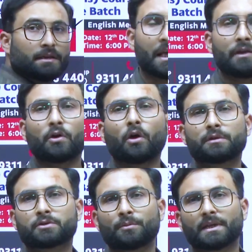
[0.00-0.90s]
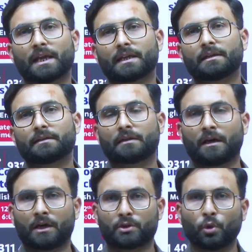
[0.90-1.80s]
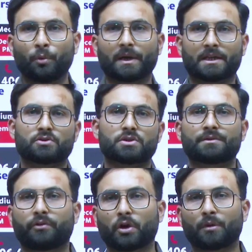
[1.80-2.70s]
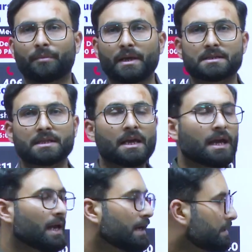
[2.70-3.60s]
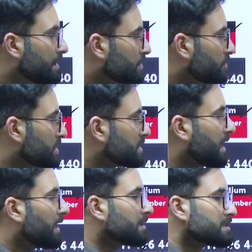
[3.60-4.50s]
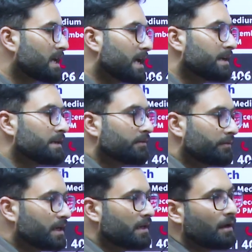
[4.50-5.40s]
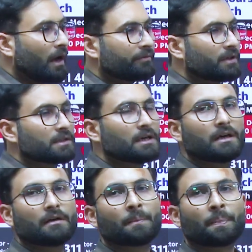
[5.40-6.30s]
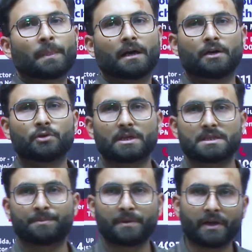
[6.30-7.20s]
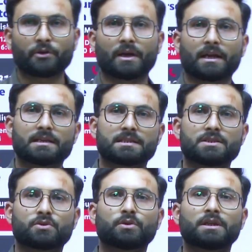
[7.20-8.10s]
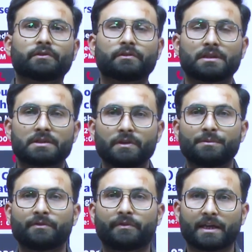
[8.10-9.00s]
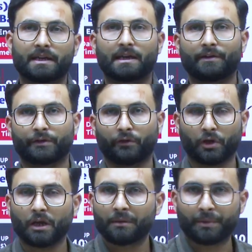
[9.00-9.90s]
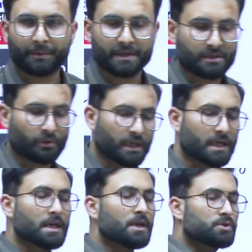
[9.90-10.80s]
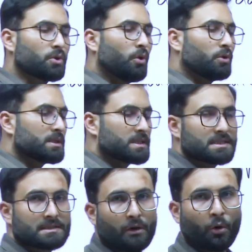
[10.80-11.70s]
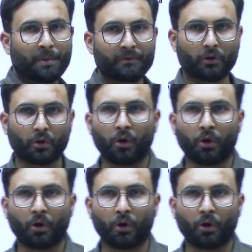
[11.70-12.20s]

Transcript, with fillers: then you will also be getting uh, two practice questions for your mains, and these questions are designed in a way after the uh, you can say P Y Q analysis, so that this will be very relevant for your preparation. Okay, so this is open for